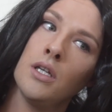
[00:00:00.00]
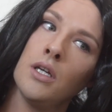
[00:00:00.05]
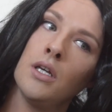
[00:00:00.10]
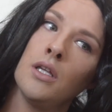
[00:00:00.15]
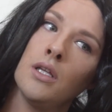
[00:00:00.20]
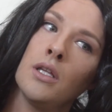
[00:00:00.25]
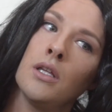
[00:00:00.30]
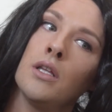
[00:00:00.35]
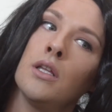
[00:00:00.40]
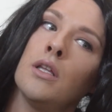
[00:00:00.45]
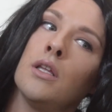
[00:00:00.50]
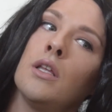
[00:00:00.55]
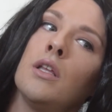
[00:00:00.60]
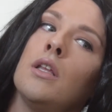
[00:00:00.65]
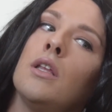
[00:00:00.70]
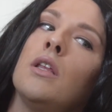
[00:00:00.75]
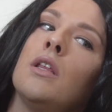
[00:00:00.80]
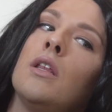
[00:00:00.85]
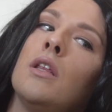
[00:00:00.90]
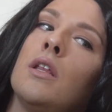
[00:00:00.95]

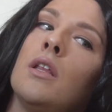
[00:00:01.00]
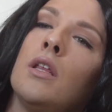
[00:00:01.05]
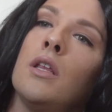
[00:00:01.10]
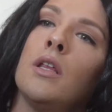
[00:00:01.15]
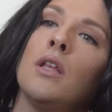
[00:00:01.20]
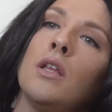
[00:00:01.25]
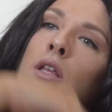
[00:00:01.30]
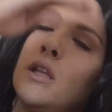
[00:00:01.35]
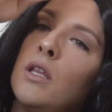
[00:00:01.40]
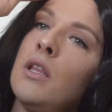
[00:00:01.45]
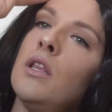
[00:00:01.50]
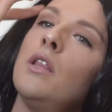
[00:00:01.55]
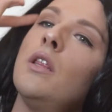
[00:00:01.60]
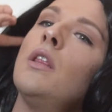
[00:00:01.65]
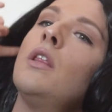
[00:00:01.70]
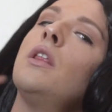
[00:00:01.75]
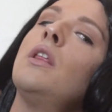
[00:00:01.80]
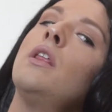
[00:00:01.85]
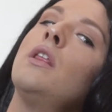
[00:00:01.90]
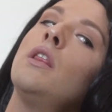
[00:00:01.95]

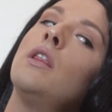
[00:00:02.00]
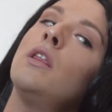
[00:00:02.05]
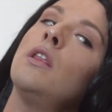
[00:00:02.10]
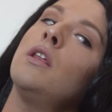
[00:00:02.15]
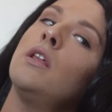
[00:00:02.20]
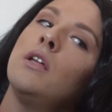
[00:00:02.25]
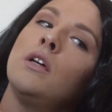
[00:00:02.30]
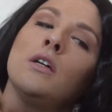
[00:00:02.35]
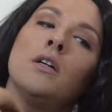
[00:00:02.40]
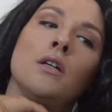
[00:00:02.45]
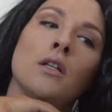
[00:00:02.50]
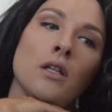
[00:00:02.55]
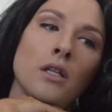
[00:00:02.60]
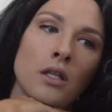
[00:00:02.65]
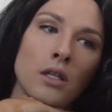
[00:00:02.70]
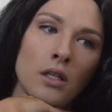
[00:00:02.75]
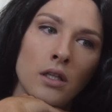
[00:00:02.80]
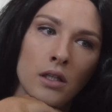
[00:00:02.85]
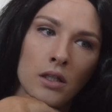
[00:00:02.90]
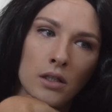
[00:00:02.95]

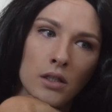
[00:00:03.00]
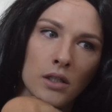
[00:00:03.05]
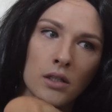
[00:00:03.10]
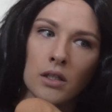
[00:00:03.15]
(no one is talking)